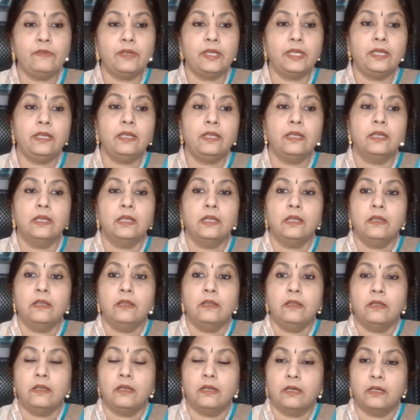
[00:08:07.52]
way,
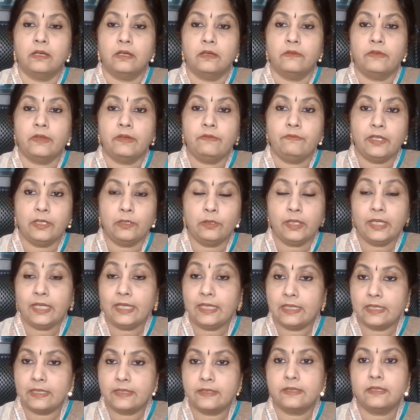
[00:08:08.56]
when we look
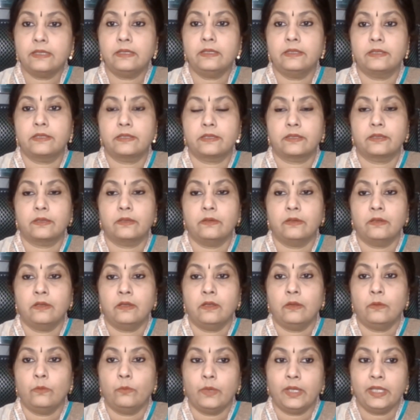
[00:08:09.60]
at lizards,
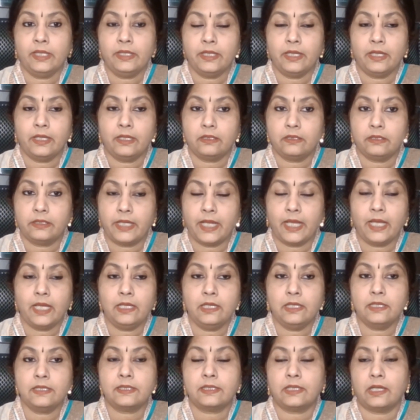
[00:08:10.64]
when their
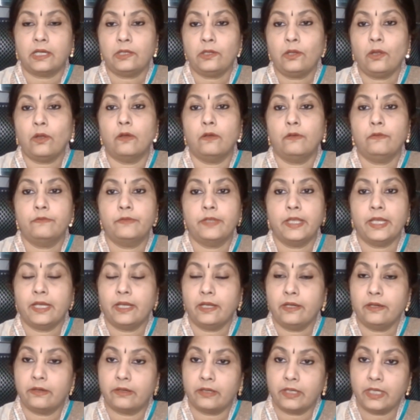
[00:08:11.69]
tail is cut off, they
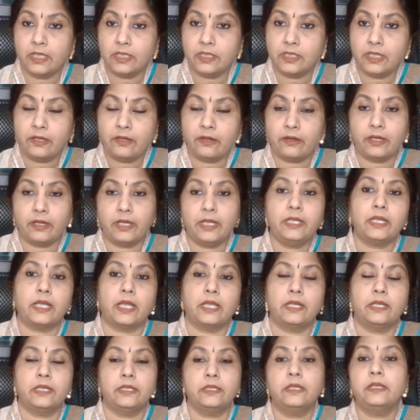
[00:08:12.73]
can regenerate
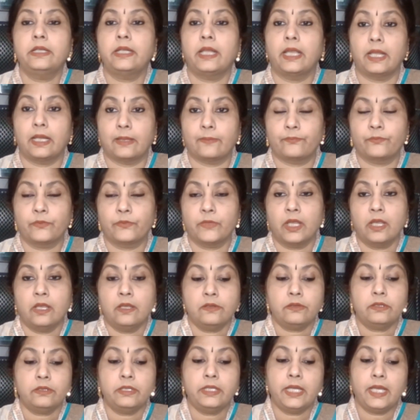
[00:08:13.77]
another tail.
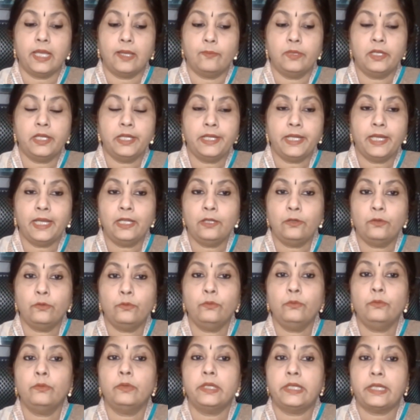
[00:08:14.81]
So the ability
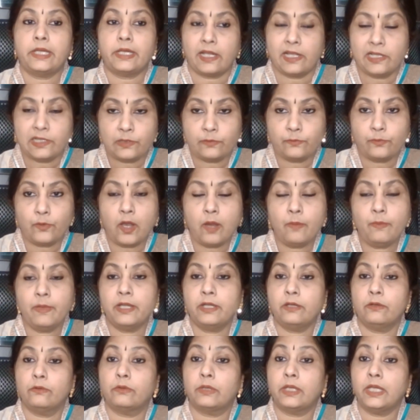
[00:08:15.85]
to transform
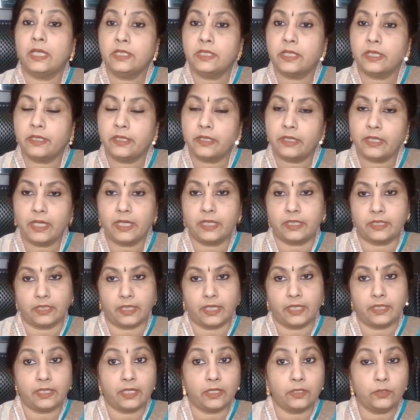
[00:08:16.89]
and to regenerate
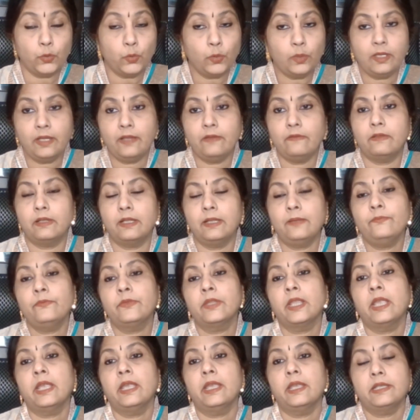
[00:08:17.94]
at a new level
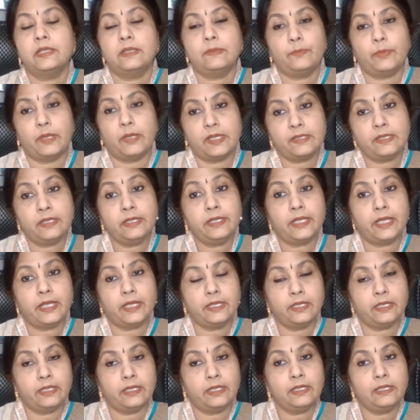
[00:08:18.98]
is present
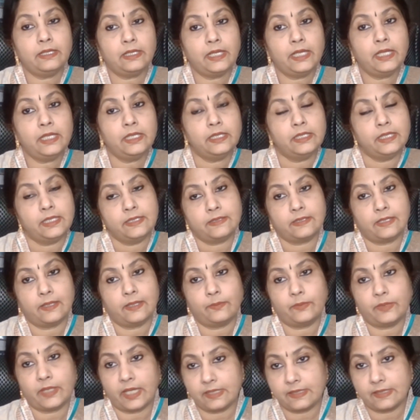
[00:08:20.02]
inherently in these
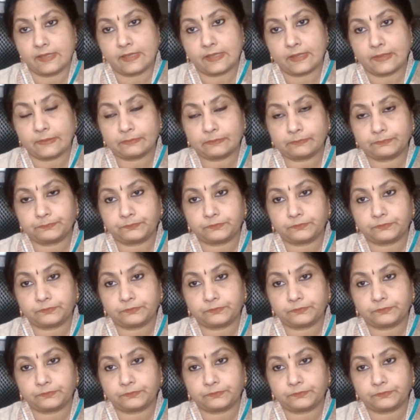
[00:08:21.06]
reptiles.